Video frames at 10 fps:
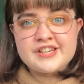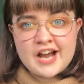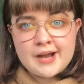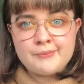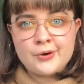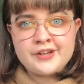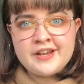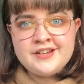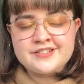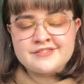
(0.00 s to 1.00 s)
I'm not
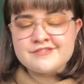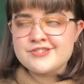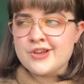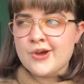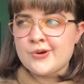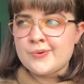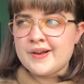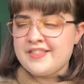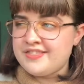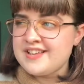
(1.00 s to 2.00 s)
Canadian, so
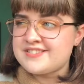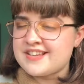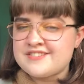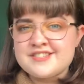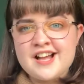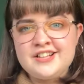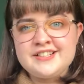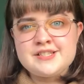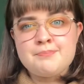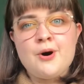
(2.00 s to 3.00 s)
in that sense, I'll
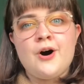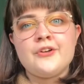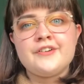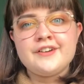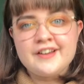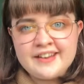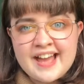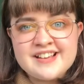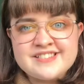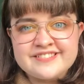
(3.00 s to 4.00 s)
need to put on an
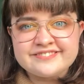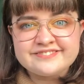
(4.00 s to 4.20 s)
accent.